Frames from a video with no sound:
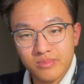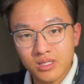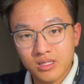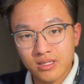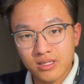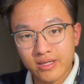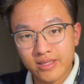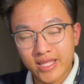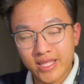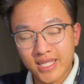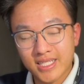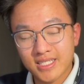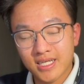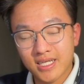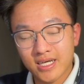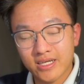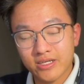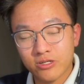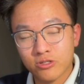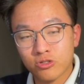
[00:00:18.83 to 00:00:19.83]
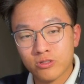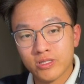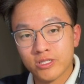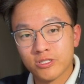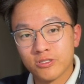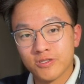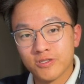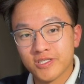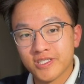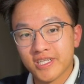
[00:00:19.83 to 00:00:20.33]
And that's not your
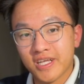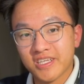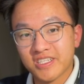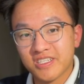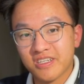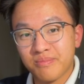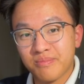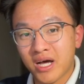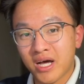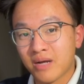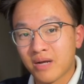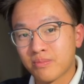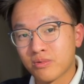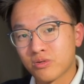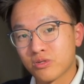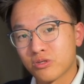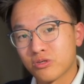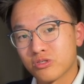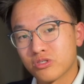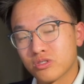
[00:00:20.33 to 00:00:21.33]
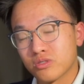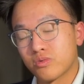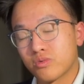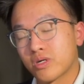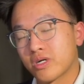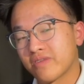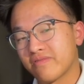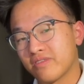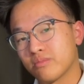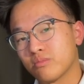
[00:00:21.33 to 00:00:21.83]
traditional Cessna Piper nose wheel where
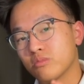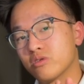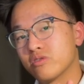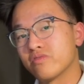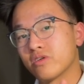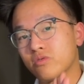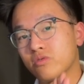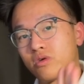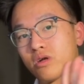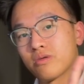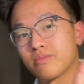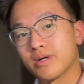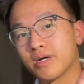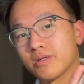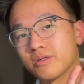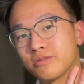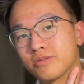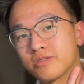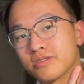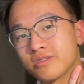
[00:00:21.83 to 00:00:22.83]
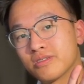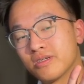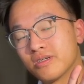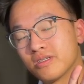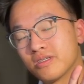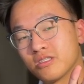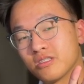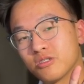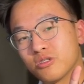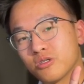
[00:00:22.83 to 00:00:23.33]
if you move your rudder pedals,
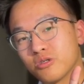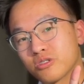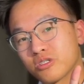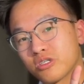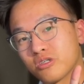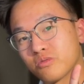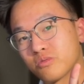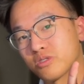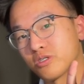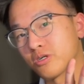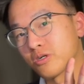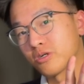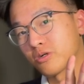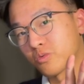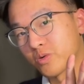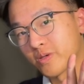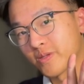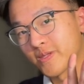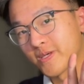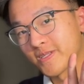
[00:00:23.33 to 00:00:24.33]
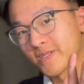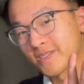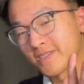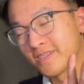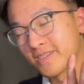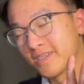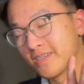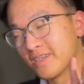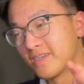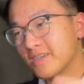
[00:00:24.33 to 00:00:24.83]
the nose gear will turn with it.
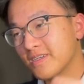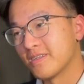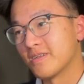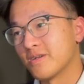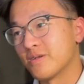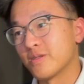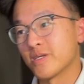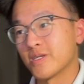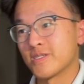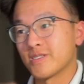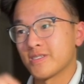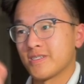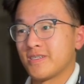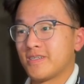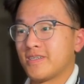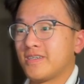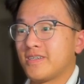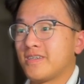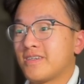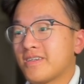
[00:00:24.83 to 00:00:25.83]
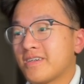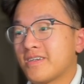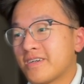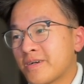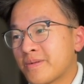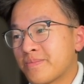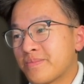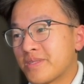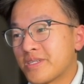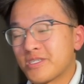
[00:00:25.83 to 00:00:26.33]
Now this
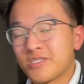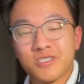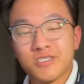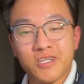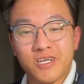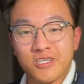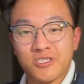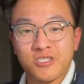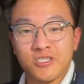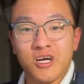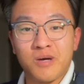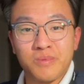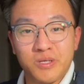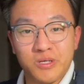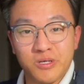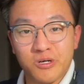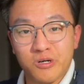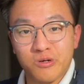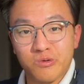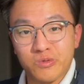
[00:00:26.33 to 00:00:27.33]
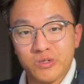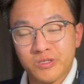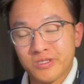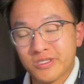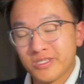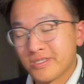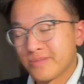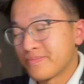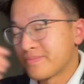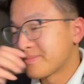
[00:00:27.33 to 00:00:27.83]
is like shopping cart wheels.
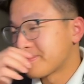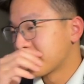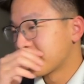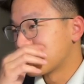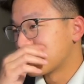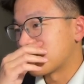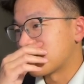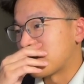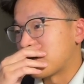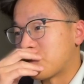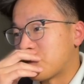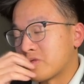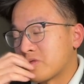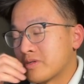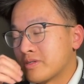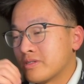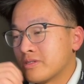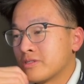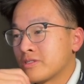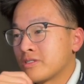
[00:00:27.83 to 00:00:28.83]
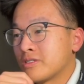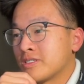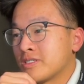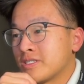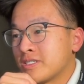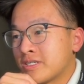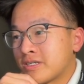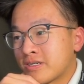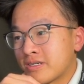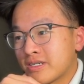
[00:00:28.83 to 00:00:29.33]
So what we use to
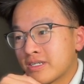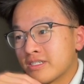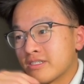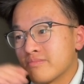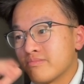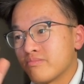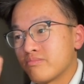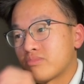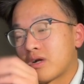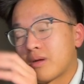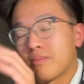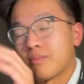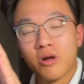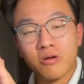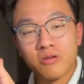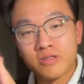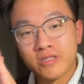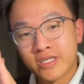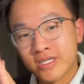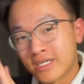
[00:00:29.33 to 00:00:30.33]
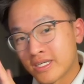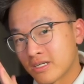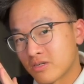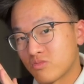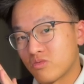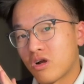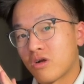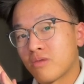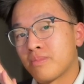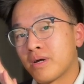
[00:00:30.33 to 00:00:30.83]
steer is primarily
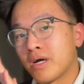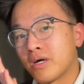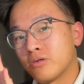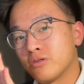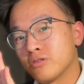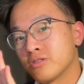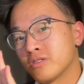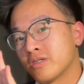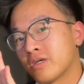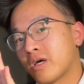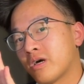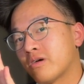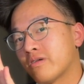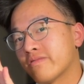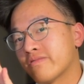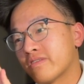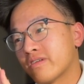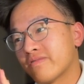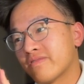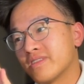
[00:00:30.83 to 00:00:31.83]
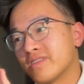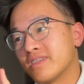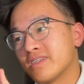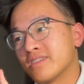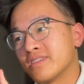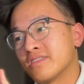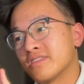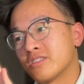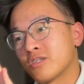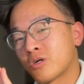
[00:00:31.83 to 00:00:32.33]
rudder pedals. However, if it
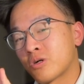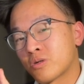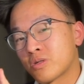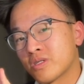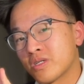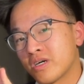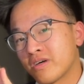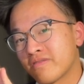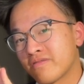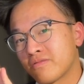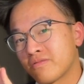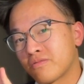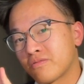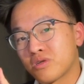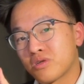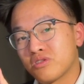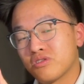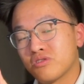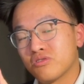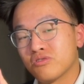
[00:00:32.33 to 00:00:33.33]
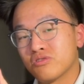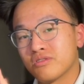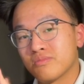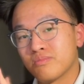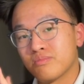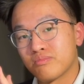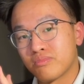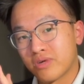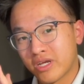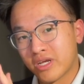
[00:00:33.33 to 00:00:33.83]
doesn't turn enough, we're going to use
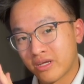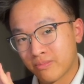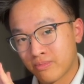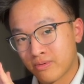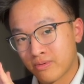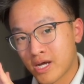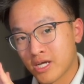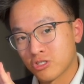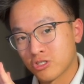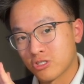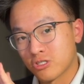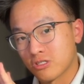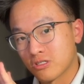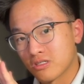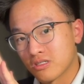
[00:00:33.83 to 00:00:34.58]
brake pressure